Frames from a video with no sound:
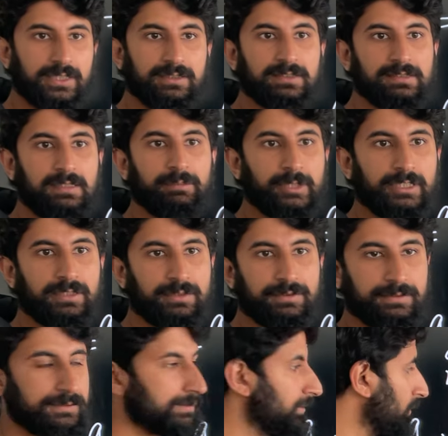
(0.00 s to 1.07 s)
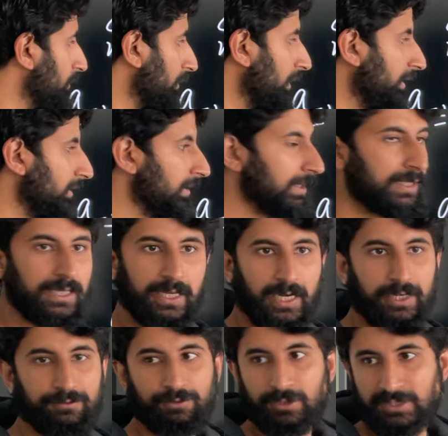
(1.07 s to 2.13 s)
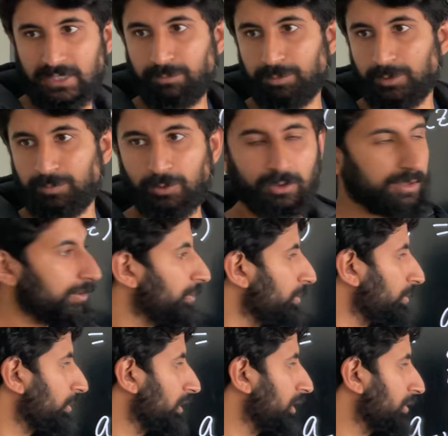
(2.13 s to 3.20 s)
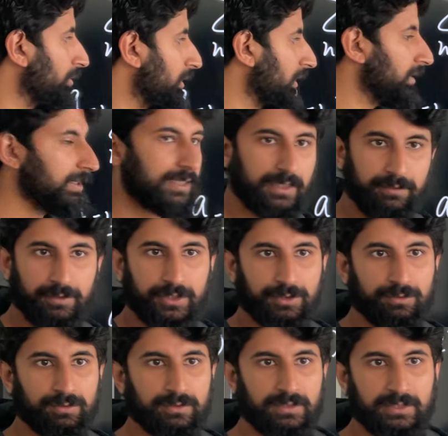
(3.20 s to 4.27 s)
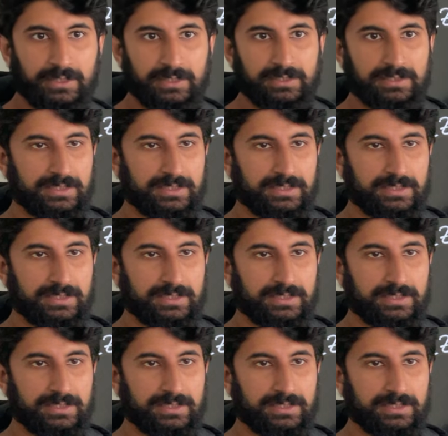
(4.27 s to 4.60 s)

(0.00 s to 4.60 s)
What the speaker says: this limit. Okay, and for simple pole you don't need to take the derivative. It's